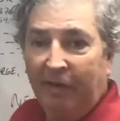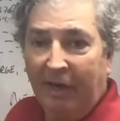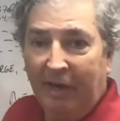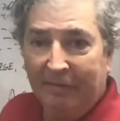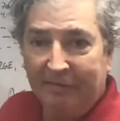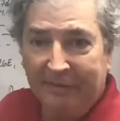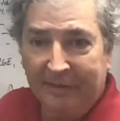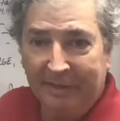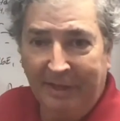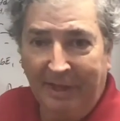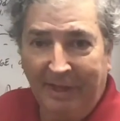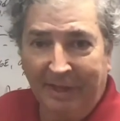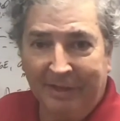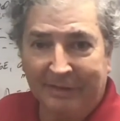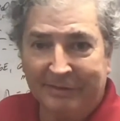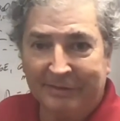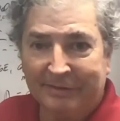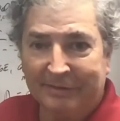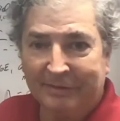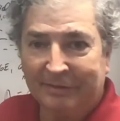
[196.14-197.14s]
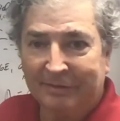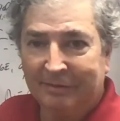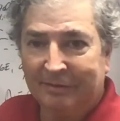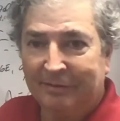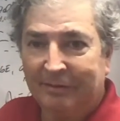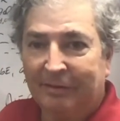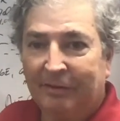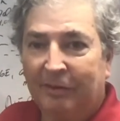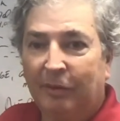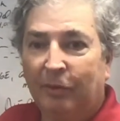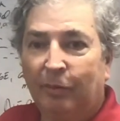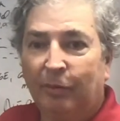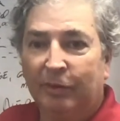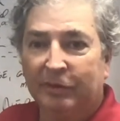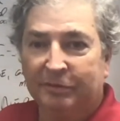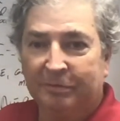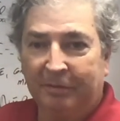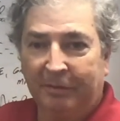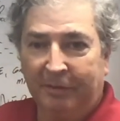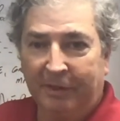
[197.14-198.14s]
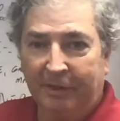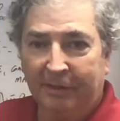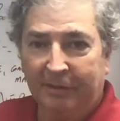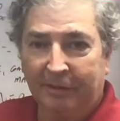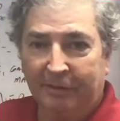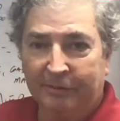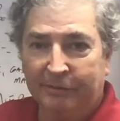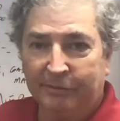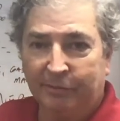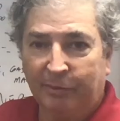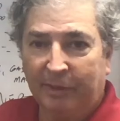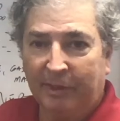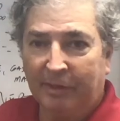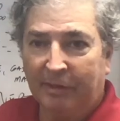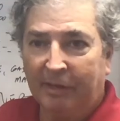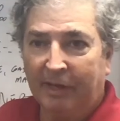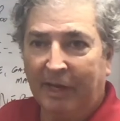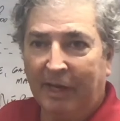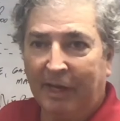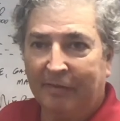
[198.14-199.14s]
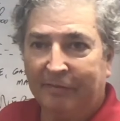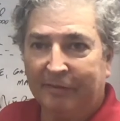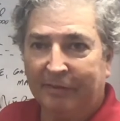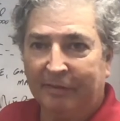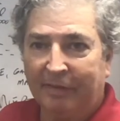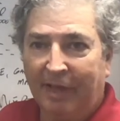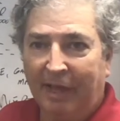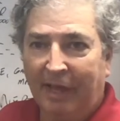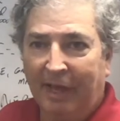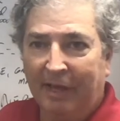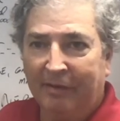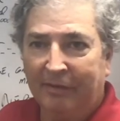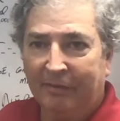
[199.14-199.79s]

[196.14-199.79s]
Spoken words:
have to guess which planet goes where after that.